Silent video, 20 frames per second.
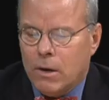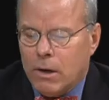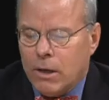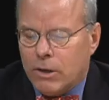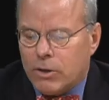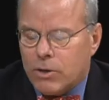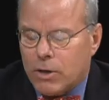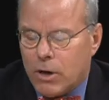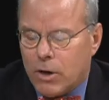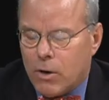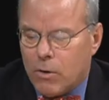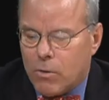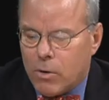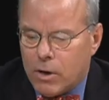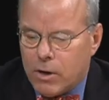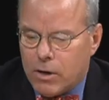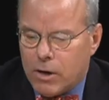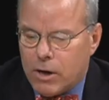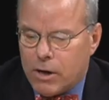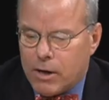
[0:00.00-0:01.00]
So
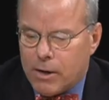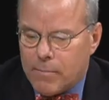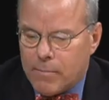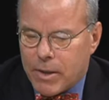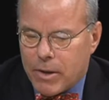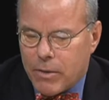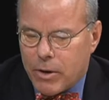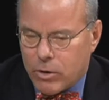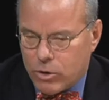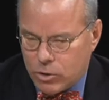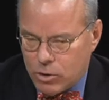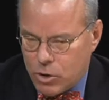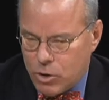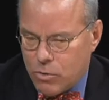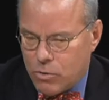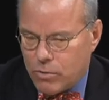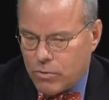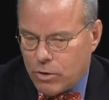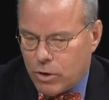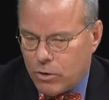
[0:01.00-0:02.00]
those
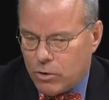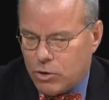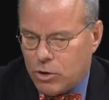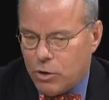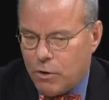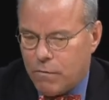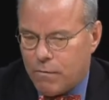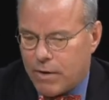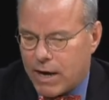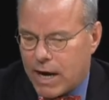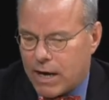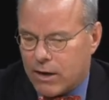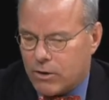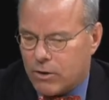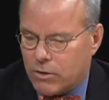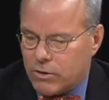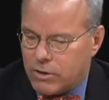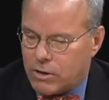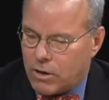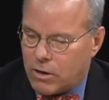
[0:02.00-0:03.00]
two
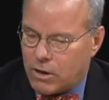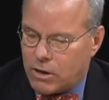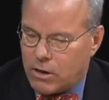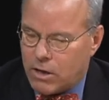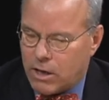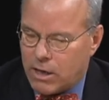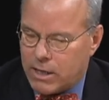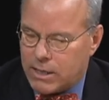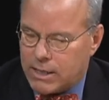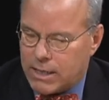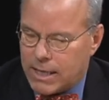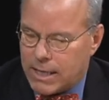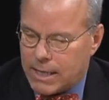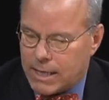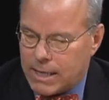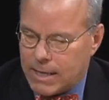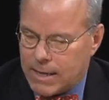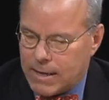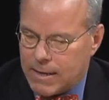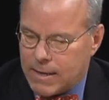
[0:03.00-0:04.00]
factors are
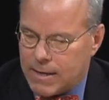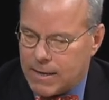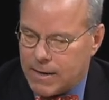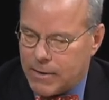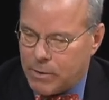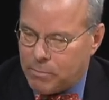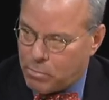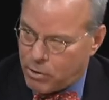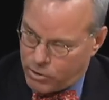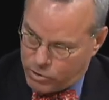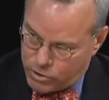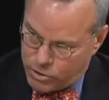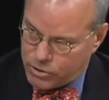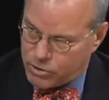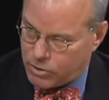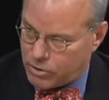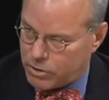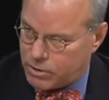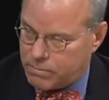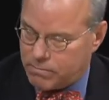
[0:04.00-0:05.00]
causing the
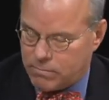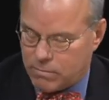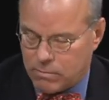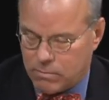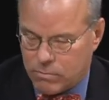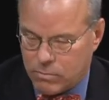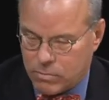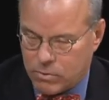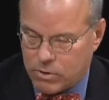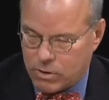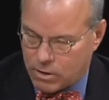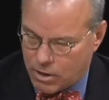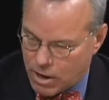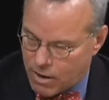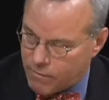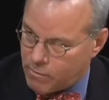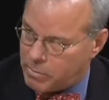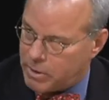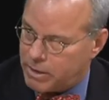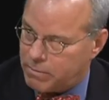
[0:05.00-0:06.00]
purchasers, the
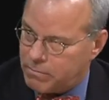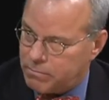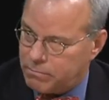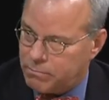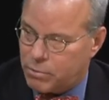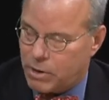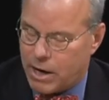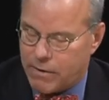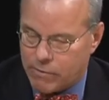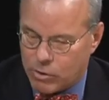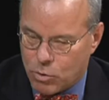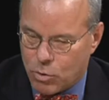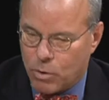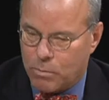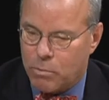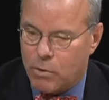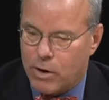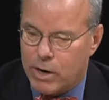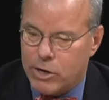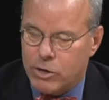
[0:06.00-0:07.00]
government, private
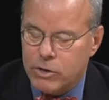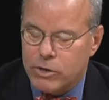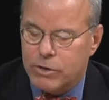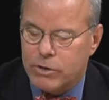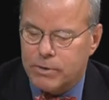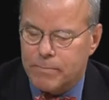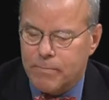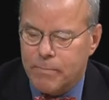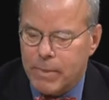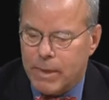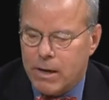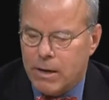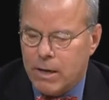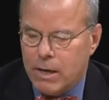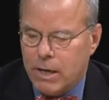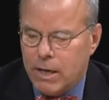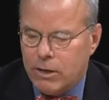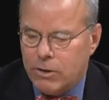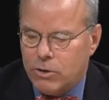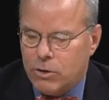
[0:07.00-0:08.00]
corporations,
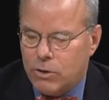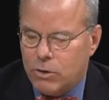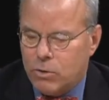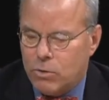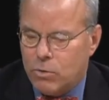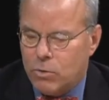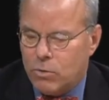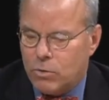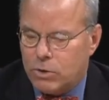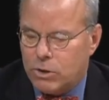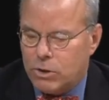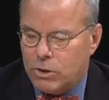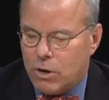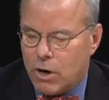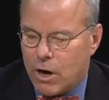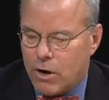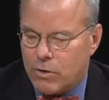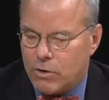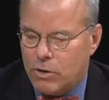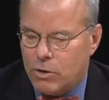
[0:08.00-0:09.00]
to
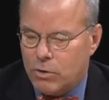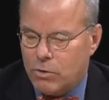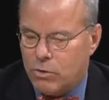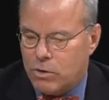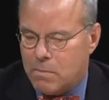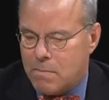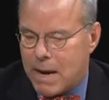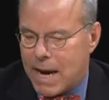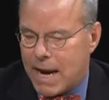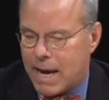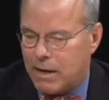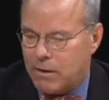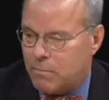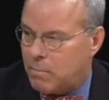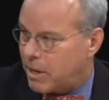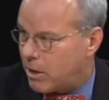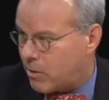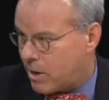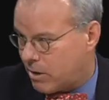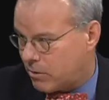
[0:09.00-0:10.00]
start to demand
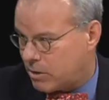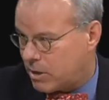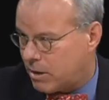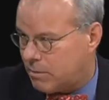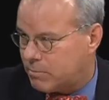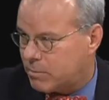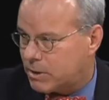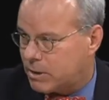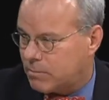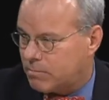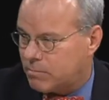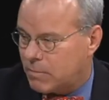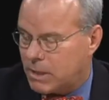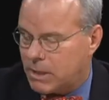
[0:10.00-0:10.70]
better outcomes.